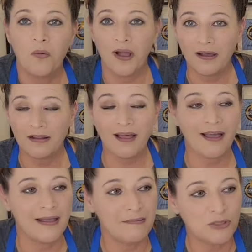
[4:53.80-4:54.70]
Well,
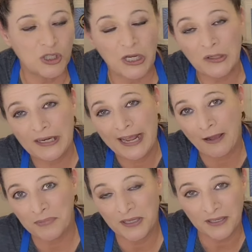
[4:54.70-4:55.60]
I'm sharing it
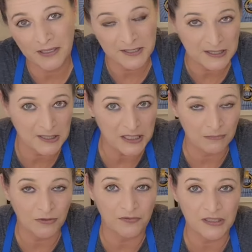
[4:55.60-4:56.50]
now because since
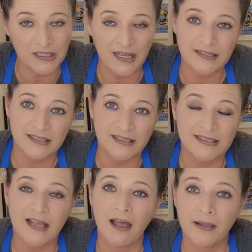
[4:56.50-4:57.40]
I moved to
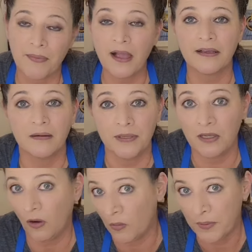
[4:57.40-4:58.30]
Texas, I am not going to
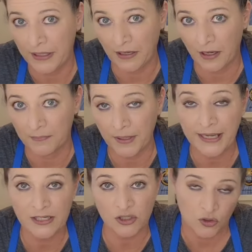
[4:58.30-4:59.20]
be opening up
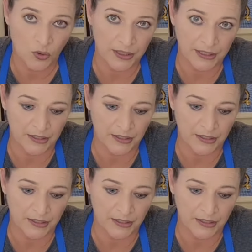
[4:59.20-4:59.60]
a store